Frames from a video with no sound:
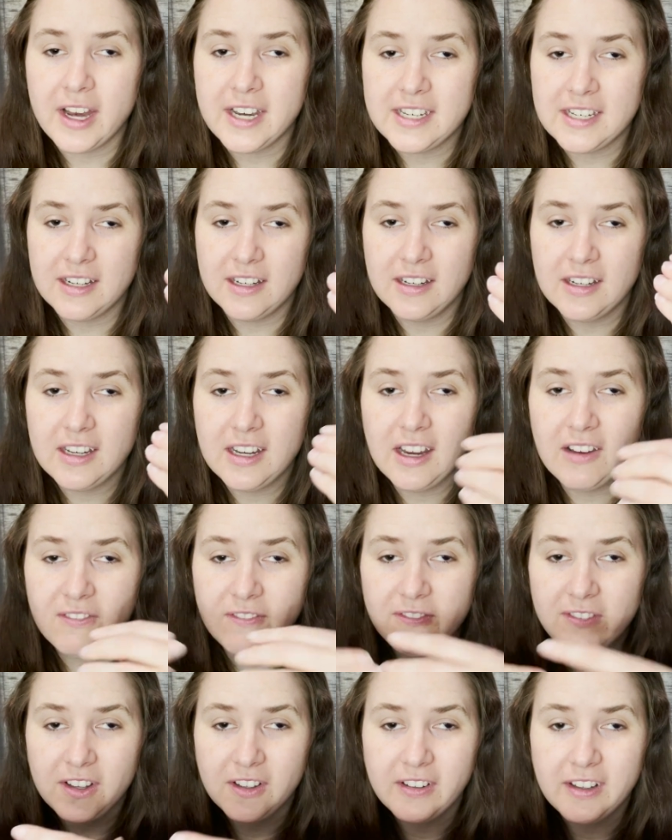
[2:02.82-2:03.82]
identity
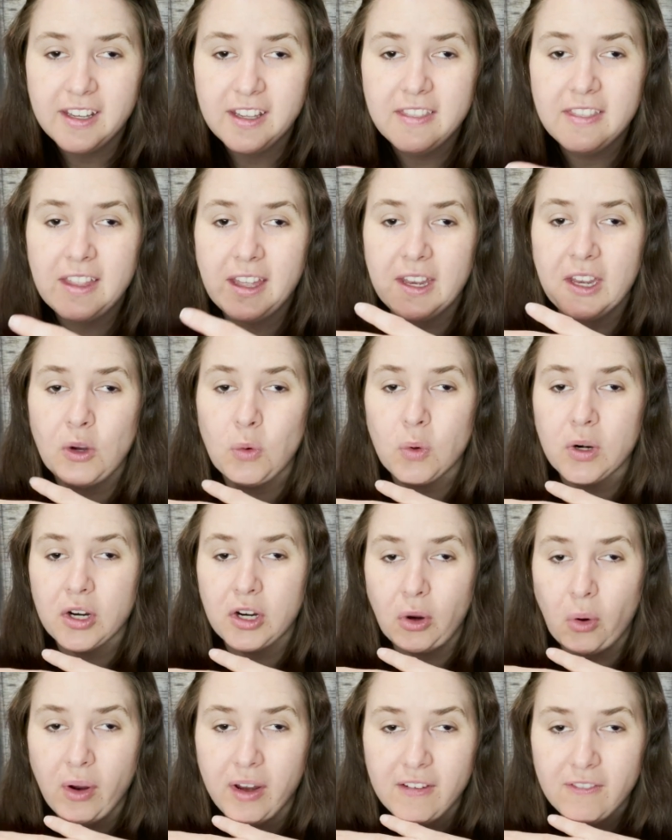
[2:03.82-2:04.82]
and feeling that you were
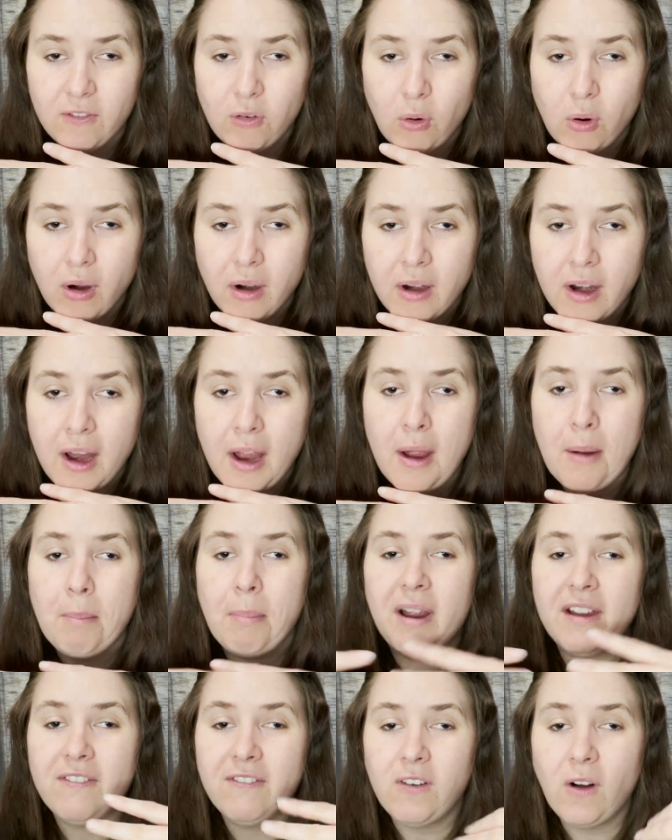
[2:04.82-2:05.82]
going for
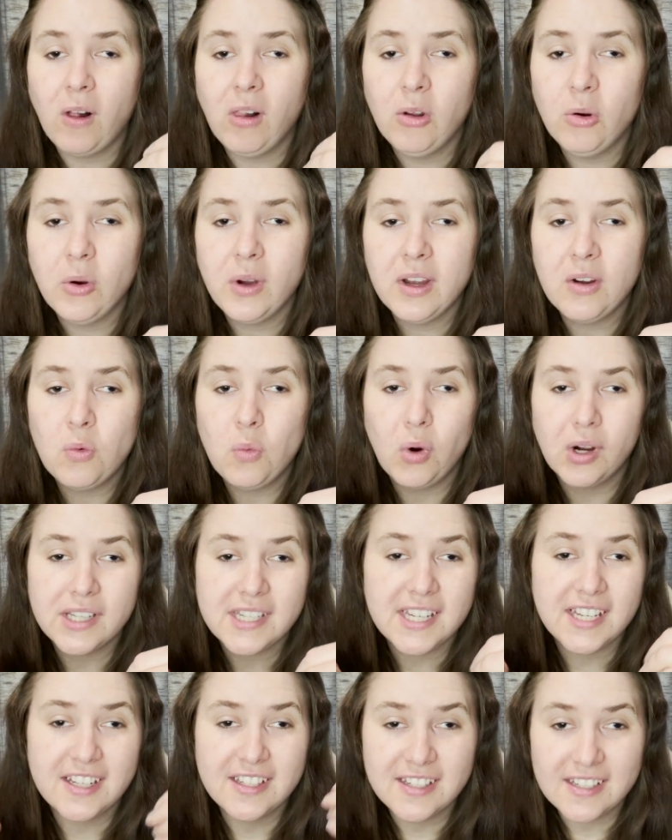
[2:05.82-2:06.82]
by following
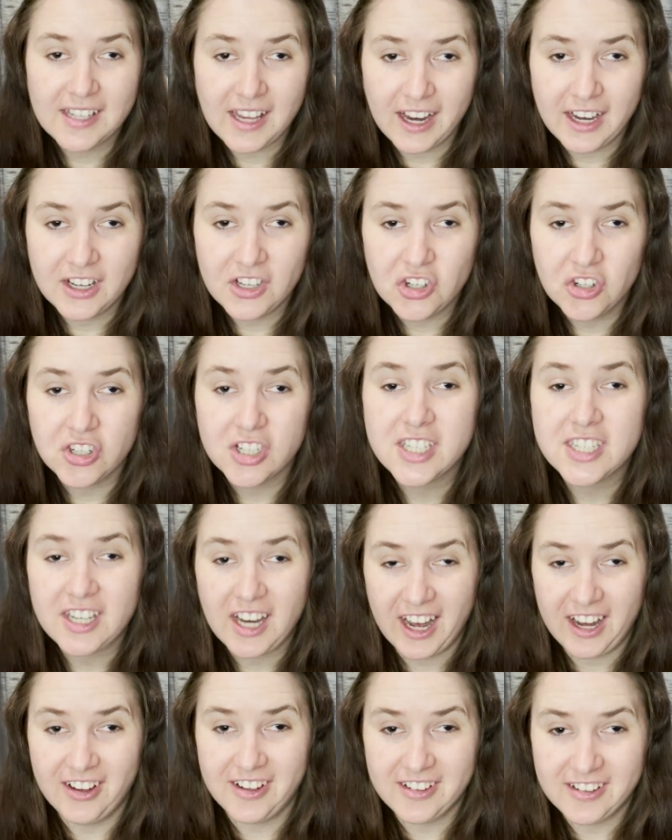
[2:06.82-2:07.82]
what's inside your
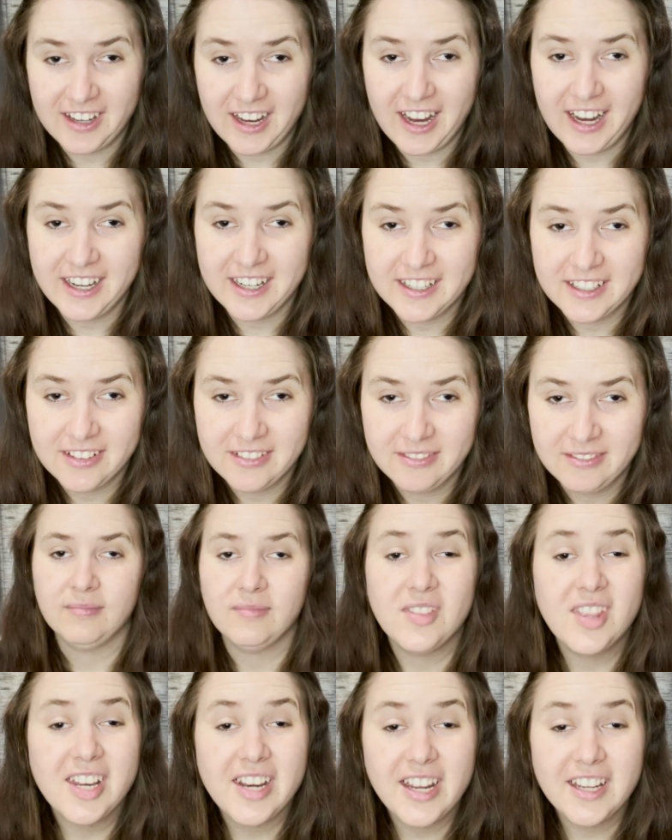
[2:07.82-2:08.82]
style guide.
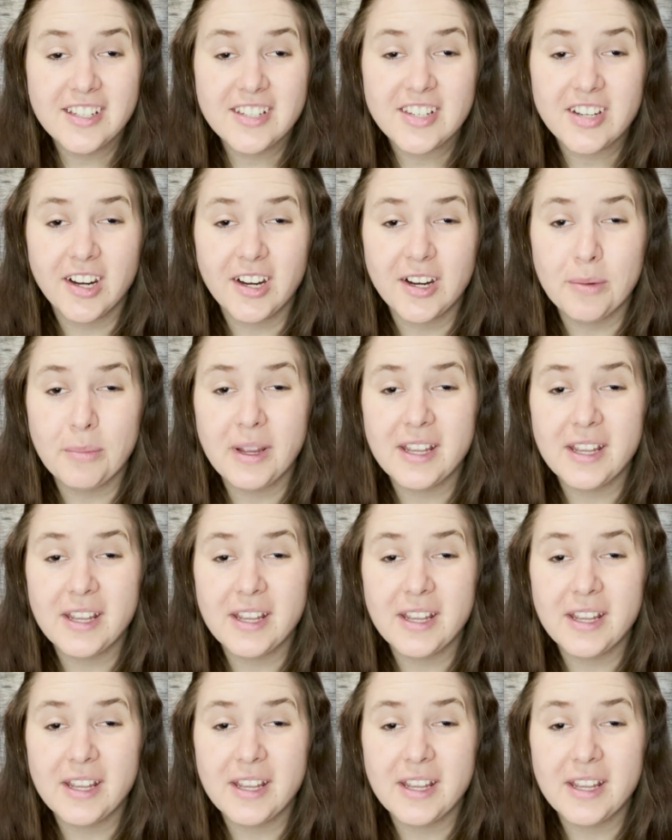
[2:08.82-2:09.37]
The next term